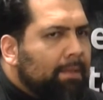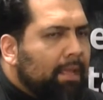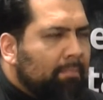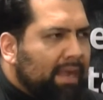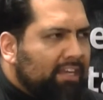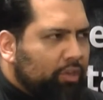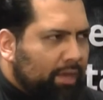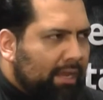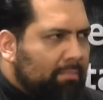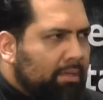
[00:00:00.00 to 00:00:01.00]
In my
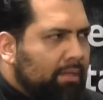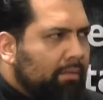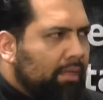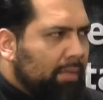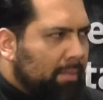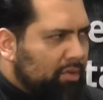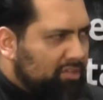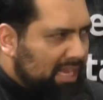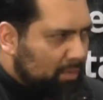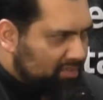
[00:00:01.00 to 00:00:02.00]
dream, Imam
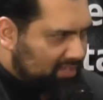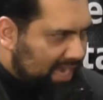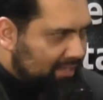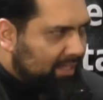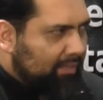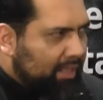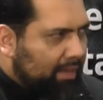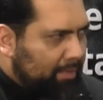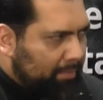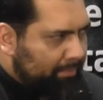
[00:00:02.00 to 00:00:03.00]
Hussein was standing
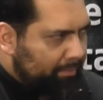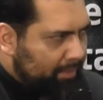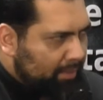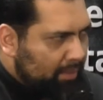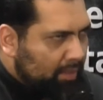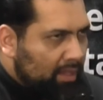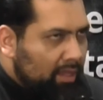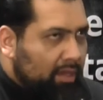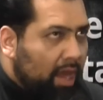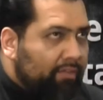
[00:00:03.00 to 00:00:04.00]
there,
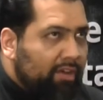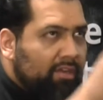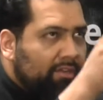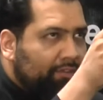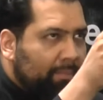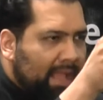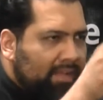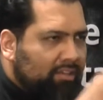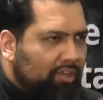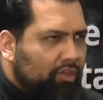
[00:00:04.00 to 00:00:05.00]
covered from
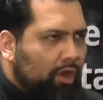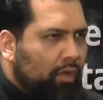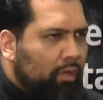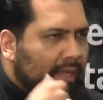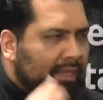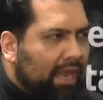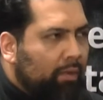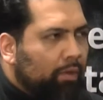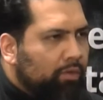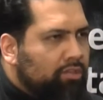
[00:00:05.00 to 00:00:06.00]
head to toe in
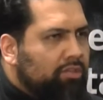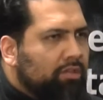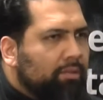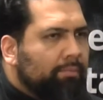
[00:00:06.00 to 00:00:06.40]
arrows.